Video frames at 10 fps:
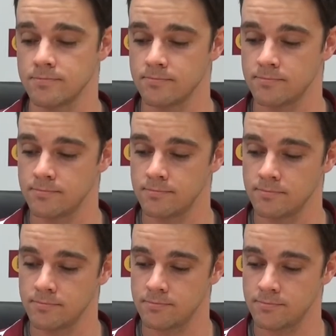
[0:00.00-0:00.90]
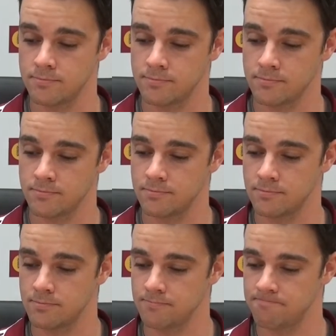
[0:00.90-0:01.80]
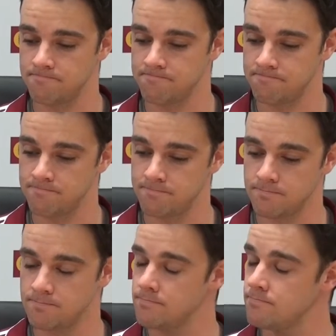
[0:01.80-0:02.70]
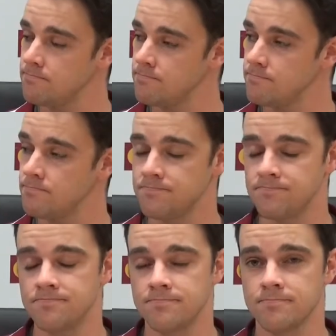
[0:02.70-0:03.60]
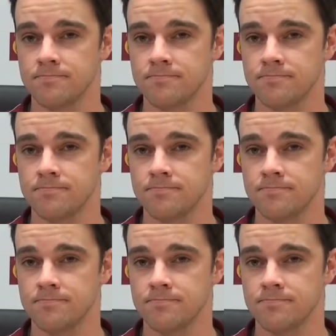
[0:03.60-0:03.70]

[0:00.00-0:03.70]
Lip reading: The person shown says nothing.